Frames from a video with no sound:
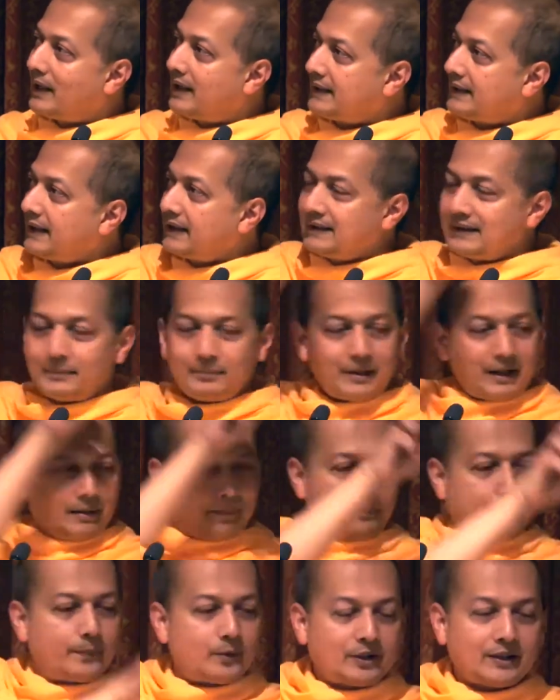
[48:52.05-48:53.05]
and I take them and
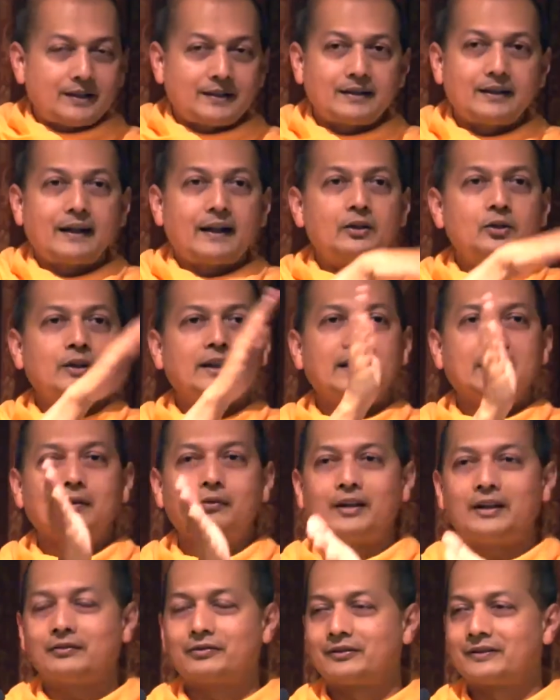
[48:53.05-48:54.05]
I put it here, and you get a
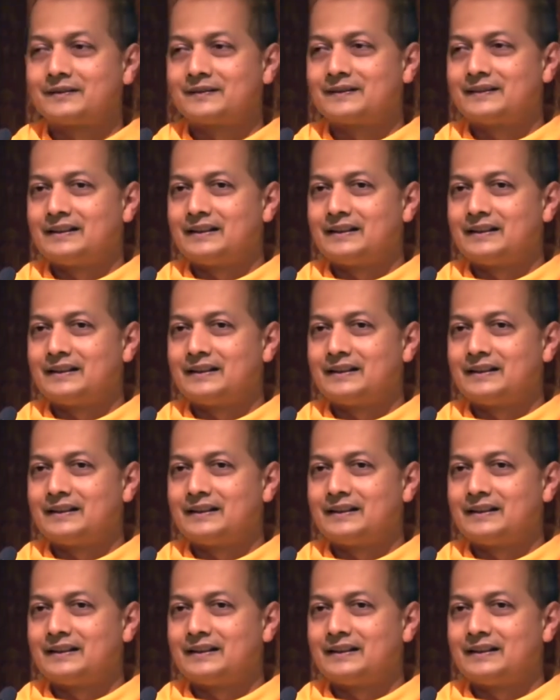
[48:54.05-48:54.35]
wave.